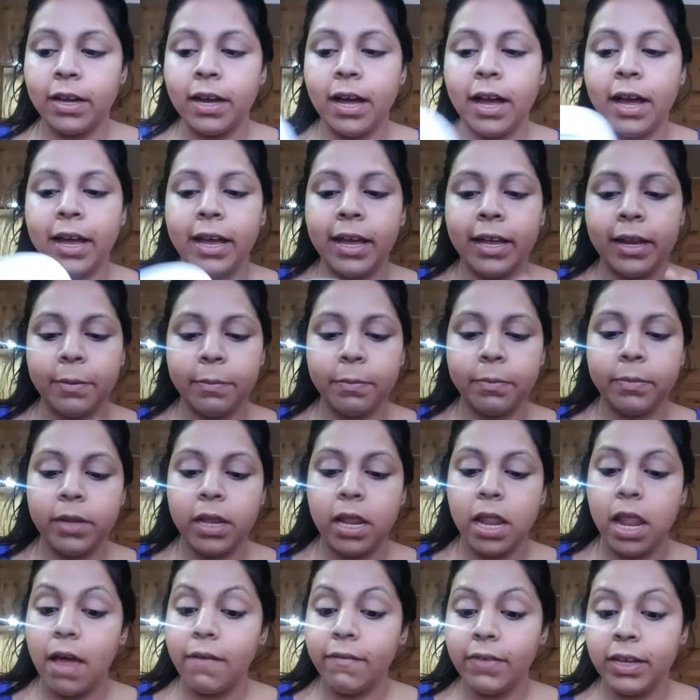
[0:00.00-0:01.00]
I
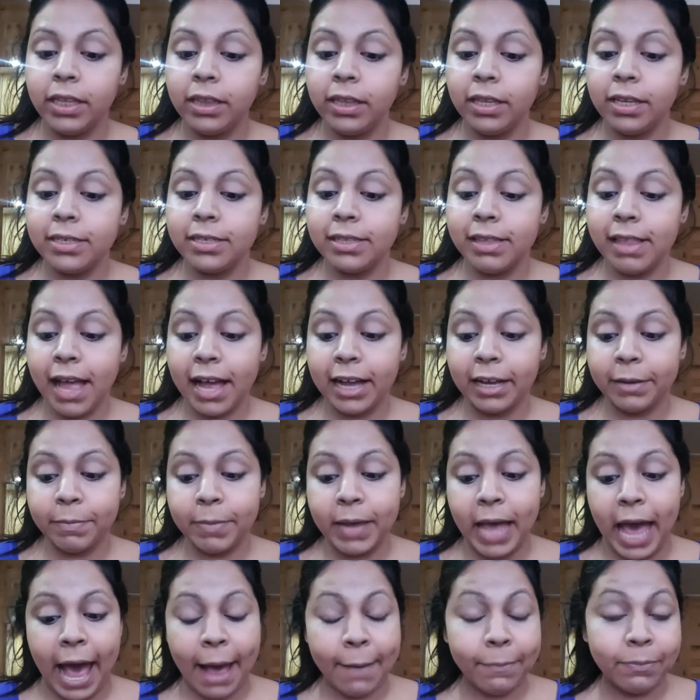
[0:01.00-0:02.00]
am loving this
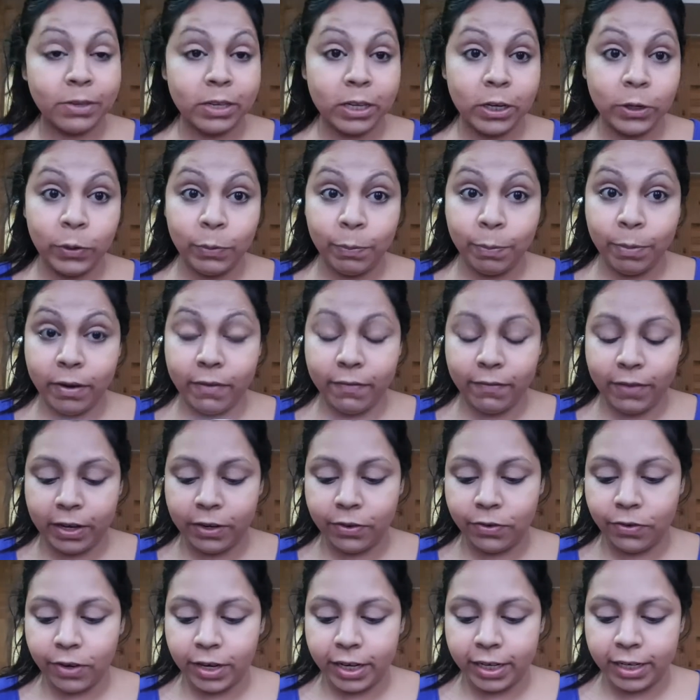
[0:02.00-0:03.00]
Lakme Absolute
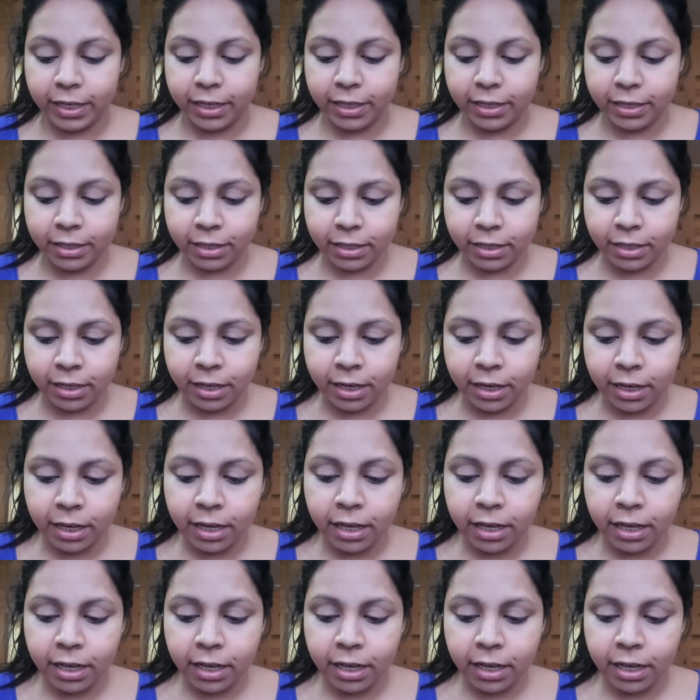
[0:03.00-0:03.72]
Perfect Radiance.